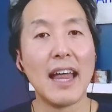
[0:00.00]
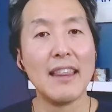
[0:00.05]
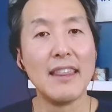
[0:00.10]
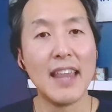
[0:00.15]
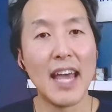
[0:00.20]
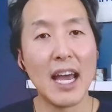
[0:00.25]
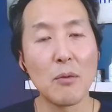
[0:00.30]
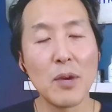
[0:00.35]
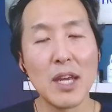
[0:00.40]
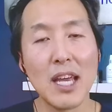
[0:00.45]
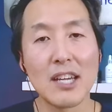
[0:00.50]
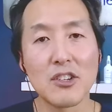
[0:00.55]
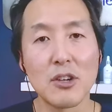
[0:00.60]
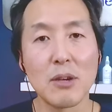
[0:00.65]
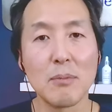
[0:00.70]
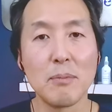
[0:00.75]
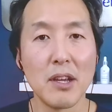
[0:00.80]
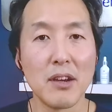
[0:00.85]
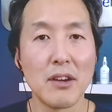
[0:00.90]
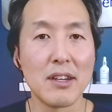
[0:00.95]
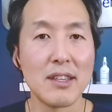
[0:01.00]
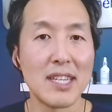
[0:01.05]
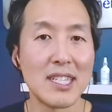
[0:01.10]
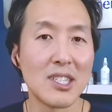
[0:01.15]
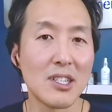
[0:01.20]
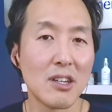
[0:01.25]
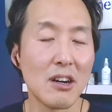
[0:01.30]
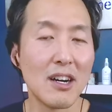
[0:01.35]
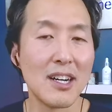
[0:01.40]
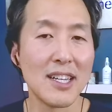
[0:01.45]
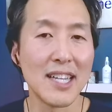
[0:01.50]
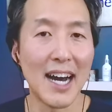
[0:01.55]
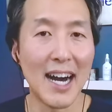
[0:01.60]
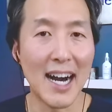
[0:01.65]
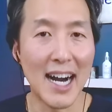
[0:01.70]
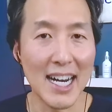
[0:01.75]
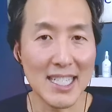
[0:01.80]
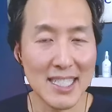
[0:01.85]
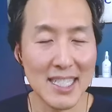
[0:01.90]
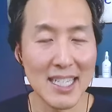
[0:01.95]
Then we enter a period that's called
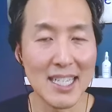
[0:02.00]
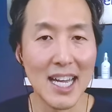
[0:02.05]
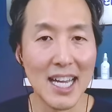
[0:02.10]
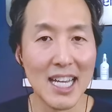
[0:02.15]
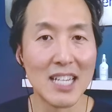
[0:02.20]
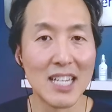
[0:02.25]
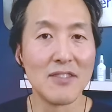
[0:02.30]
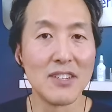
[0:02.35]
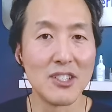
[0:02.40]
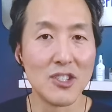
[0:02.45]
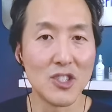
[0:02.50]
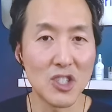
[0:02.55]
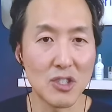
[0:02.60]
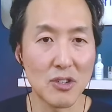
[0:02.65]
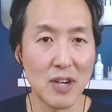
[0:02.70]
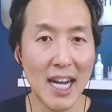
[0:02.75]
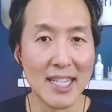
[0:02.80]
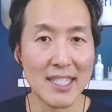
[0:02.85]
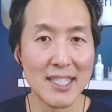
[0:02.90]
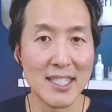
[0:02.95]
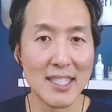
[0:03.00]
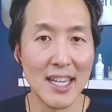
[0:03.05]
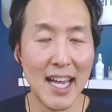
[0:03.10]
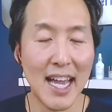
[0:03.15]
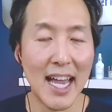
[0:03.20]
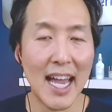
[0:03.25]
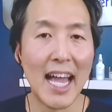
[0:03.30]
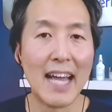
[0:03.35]
oxidative stress.